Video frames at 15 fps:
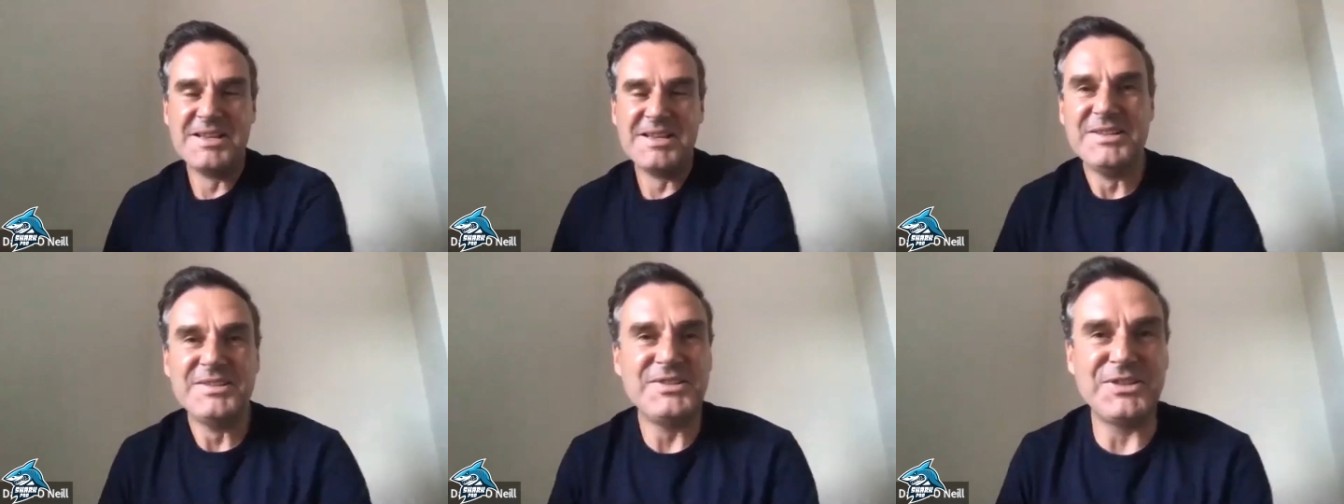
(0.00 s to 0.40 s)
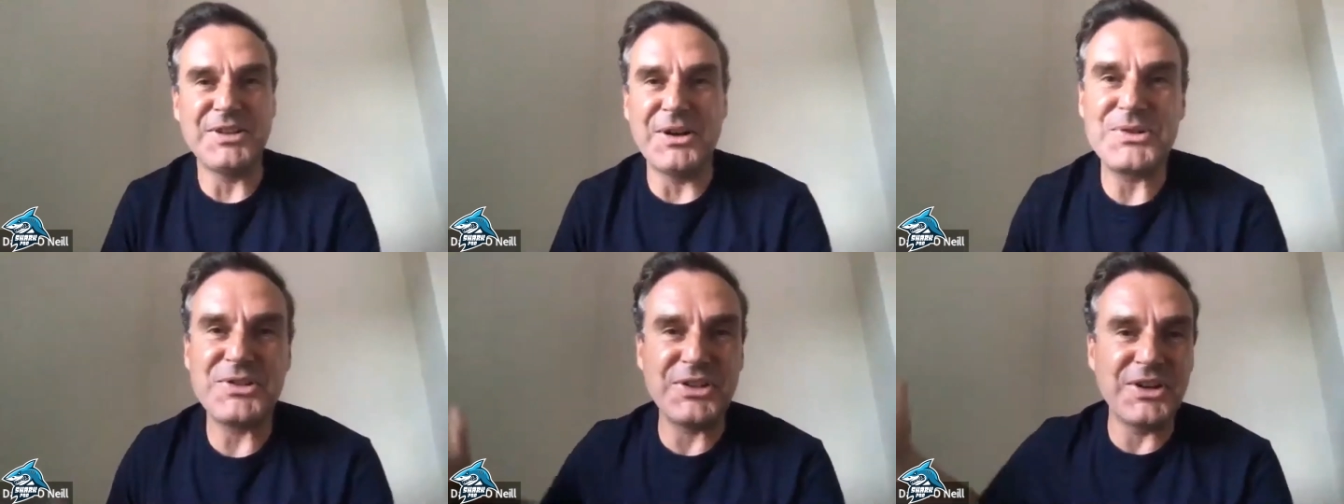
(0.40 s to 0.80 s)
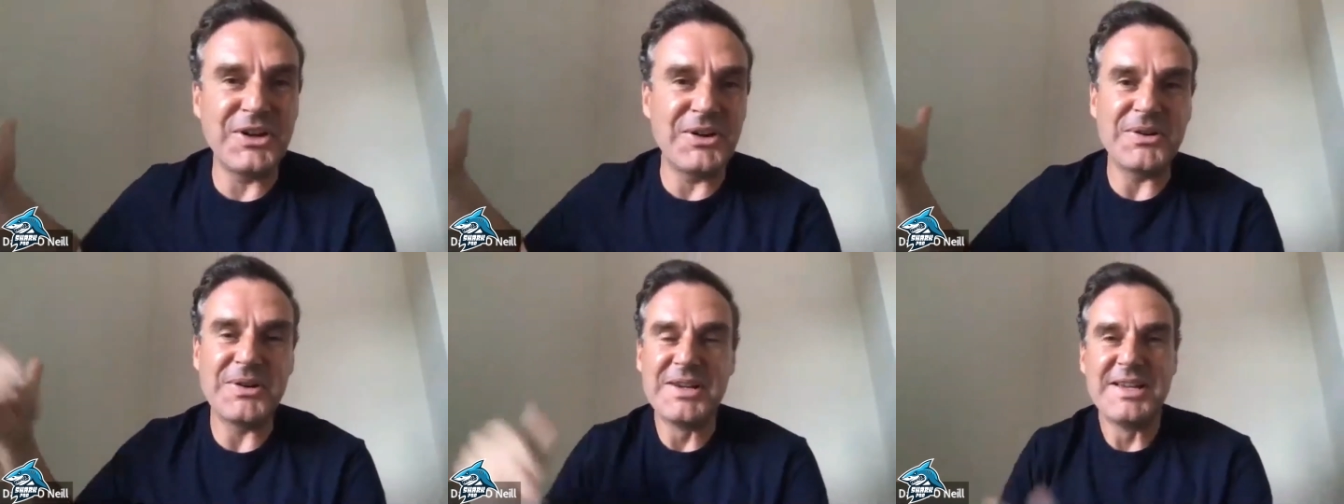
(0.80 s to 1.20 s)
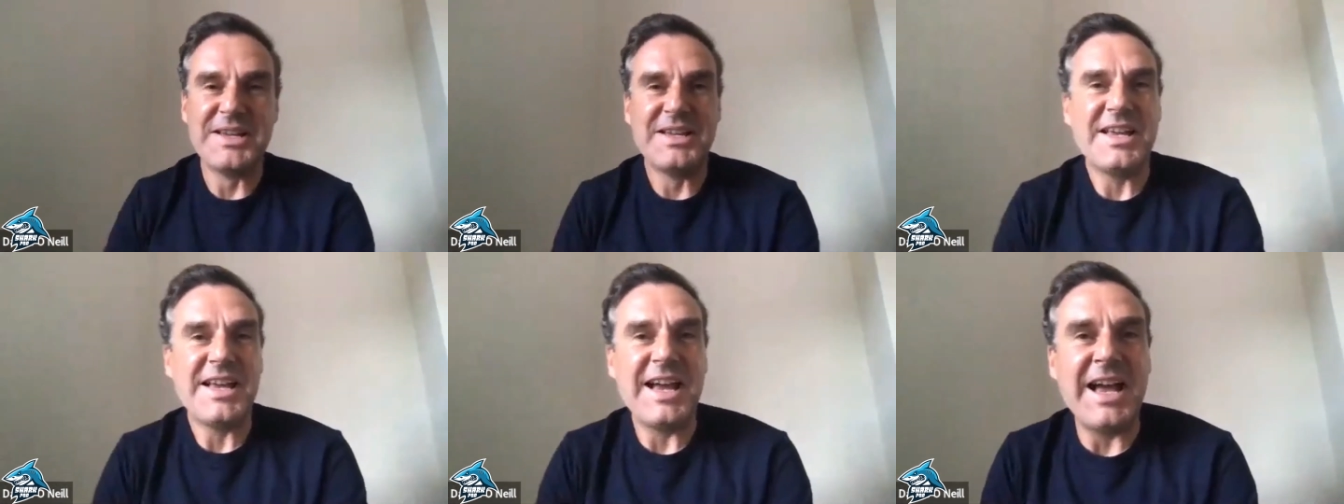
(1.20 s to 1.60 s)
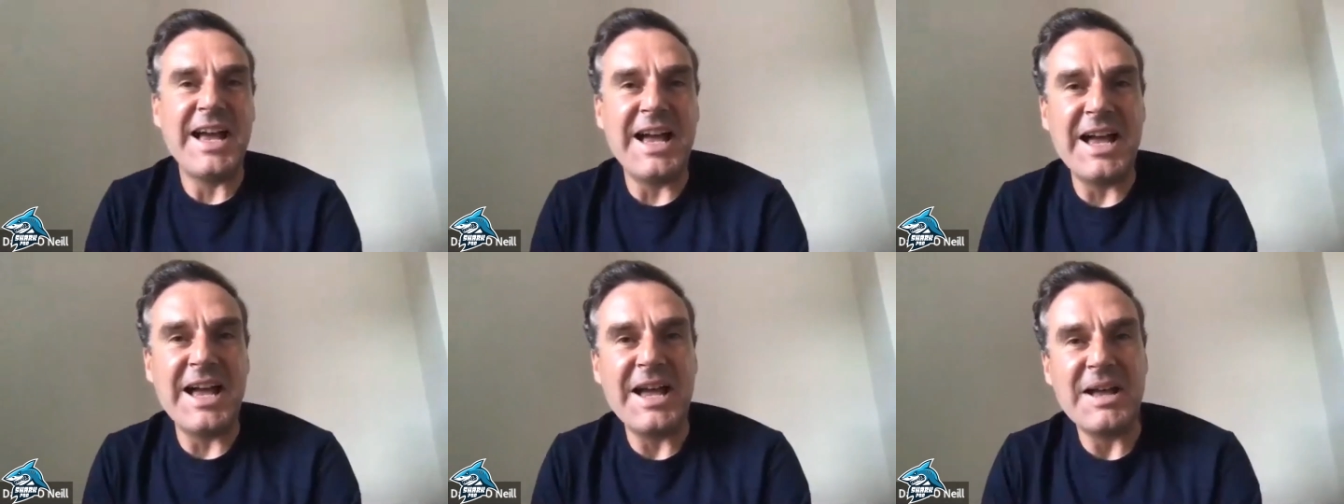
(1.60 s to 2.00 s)
socio
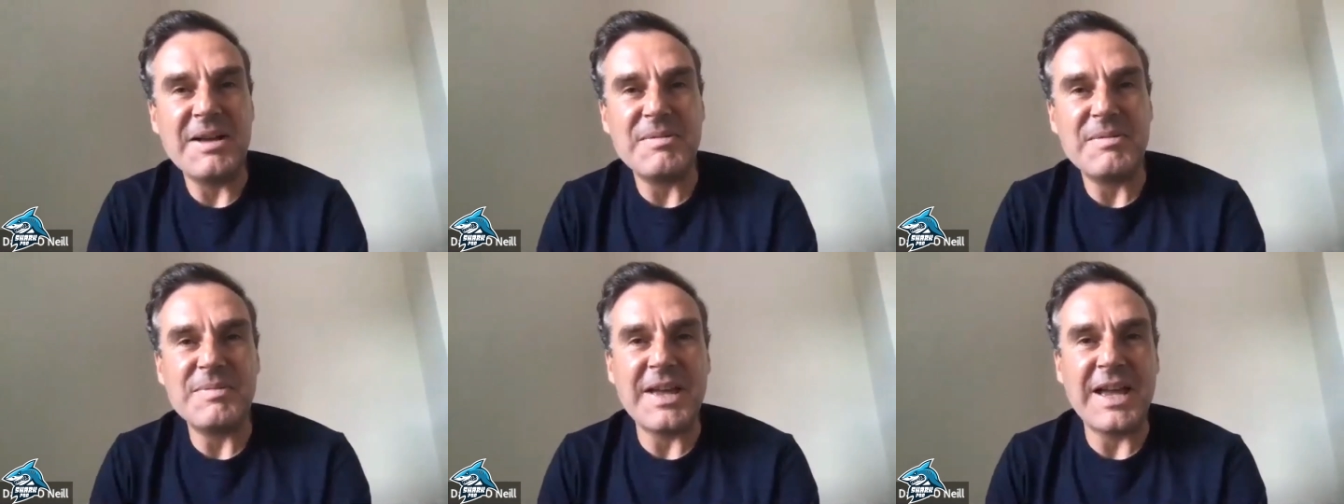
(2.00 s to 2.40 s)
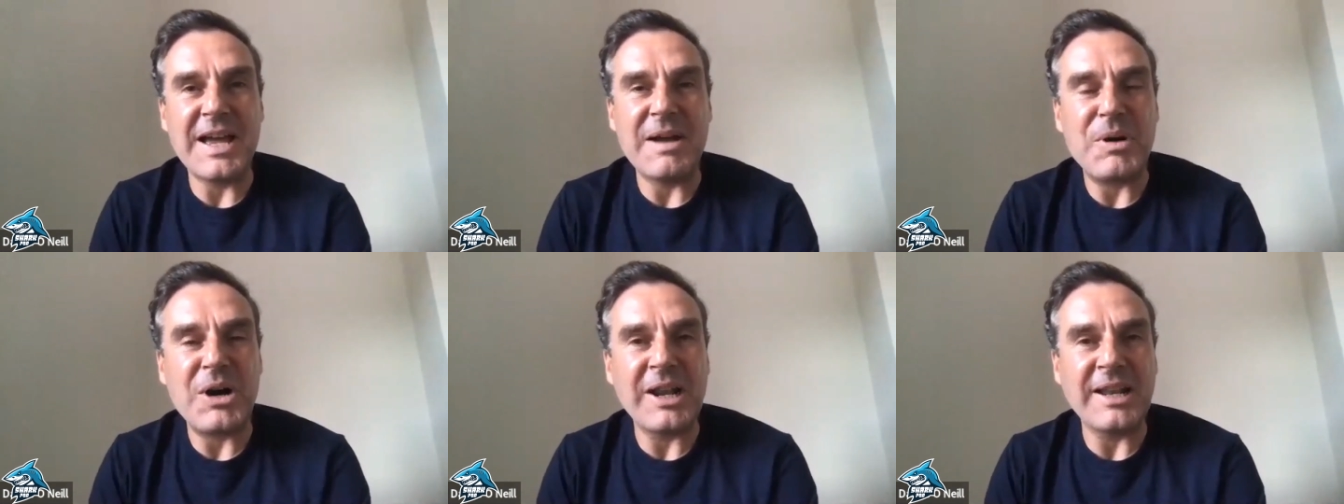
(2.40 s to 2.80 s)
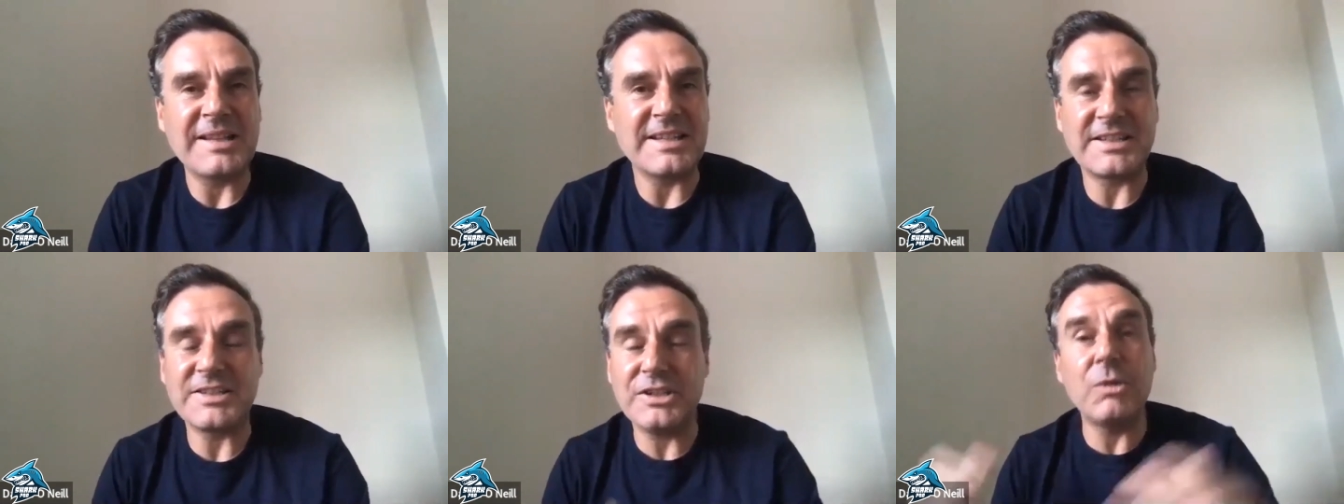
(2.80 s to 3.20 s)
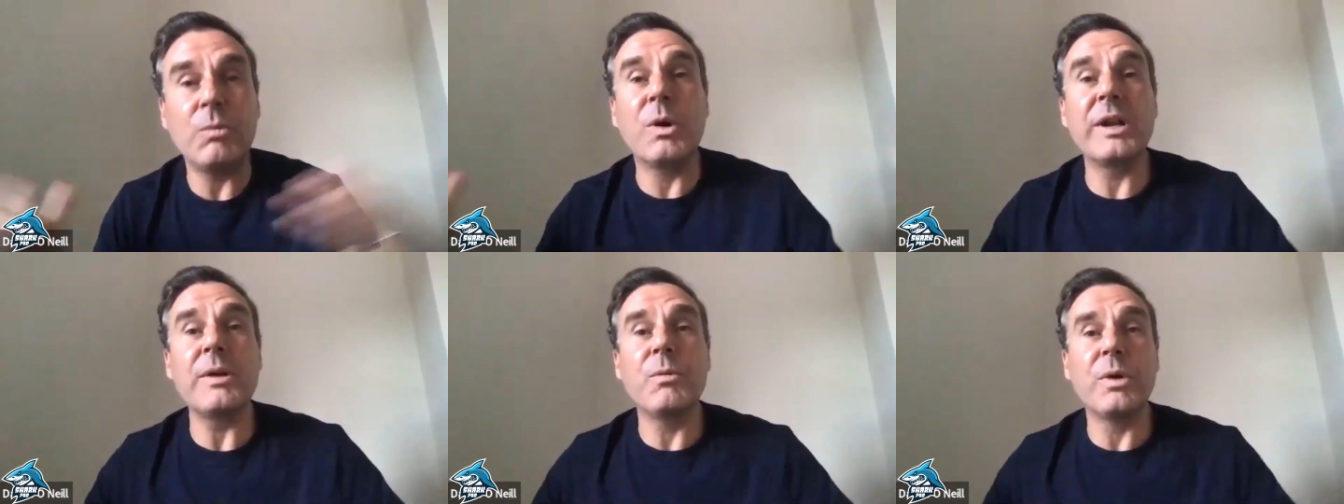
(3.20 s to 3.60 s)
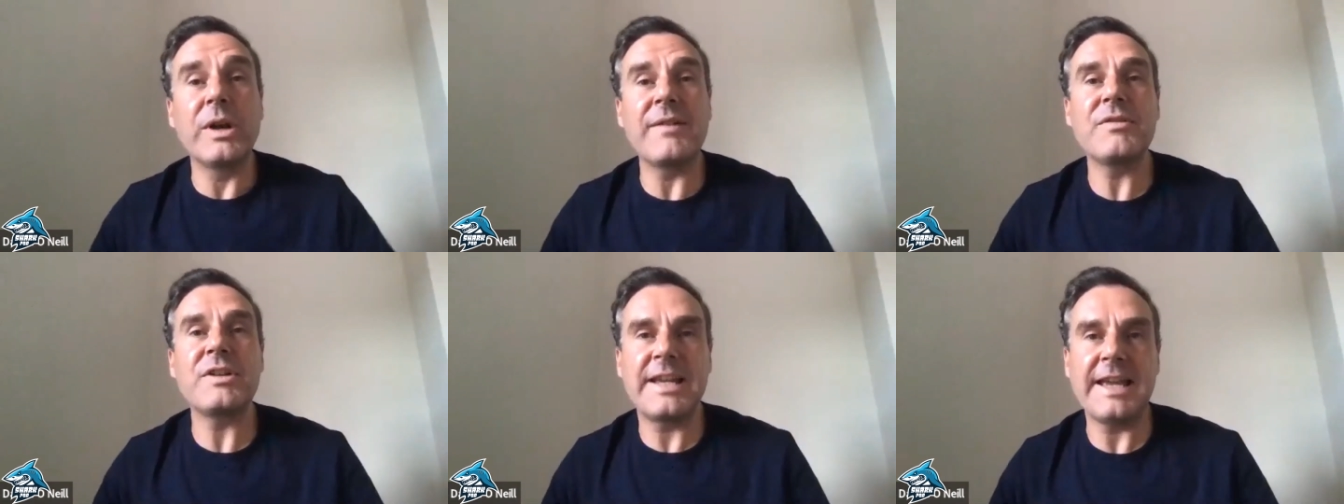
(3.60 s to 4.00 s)
uh, uh, politics, you know, what,
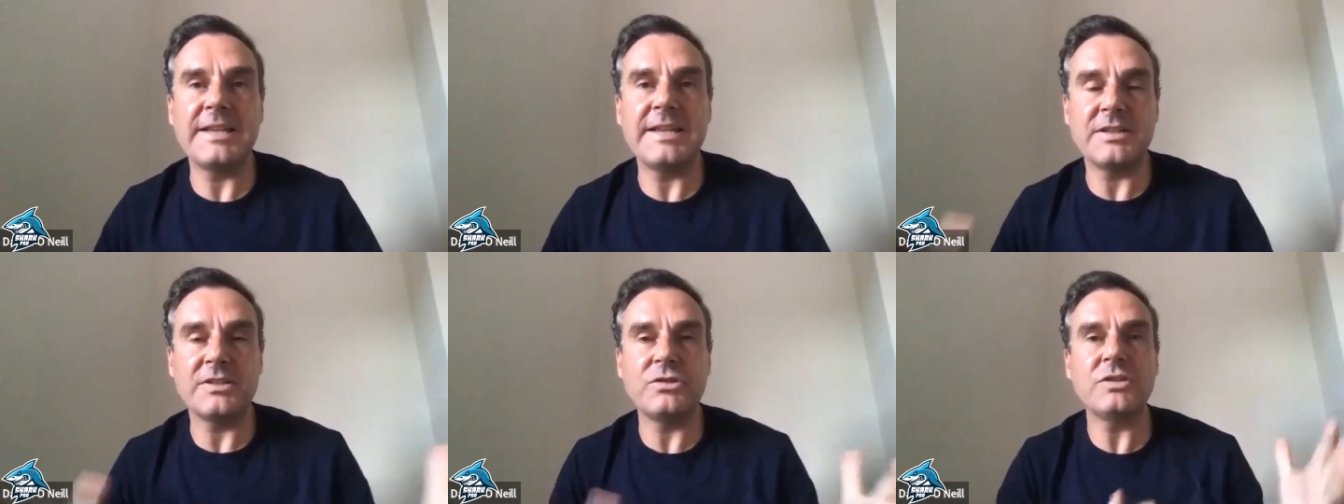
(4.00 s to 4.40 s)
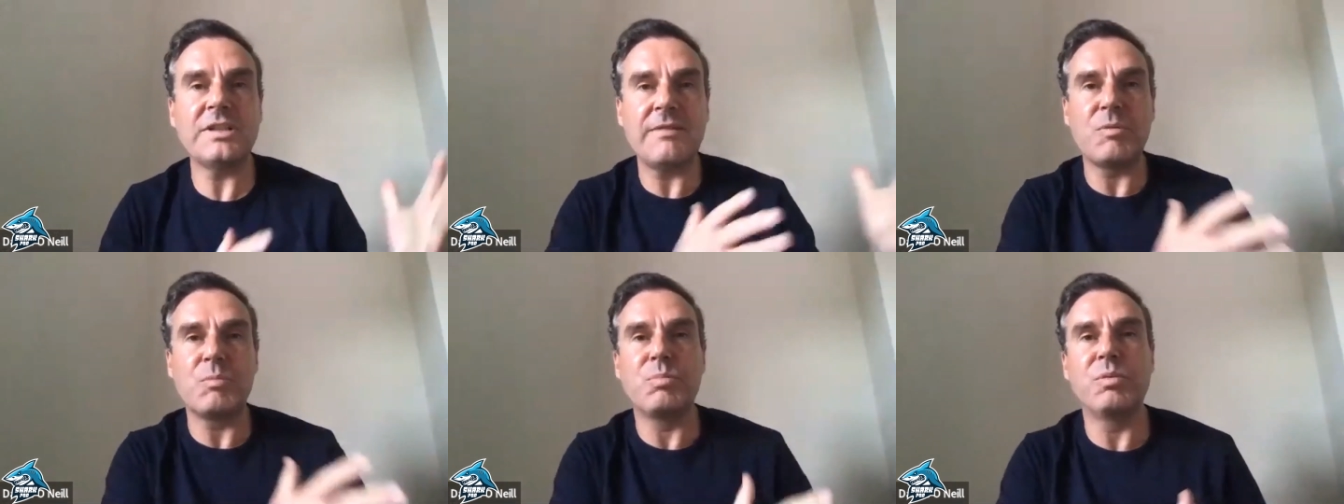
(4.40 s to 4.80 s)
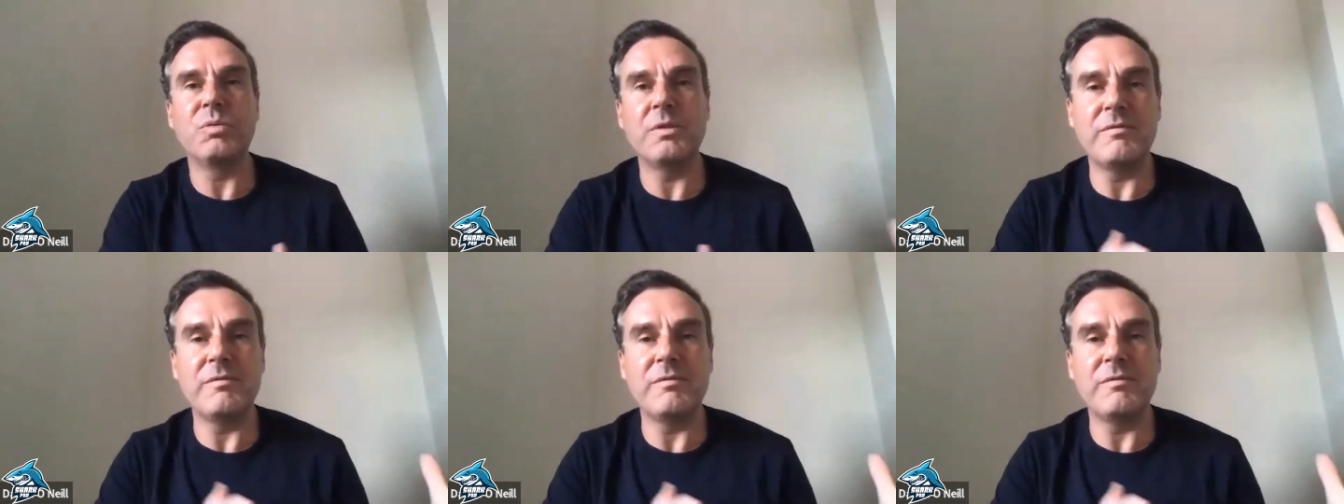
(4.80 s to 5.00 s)
whatever the case is, just have a,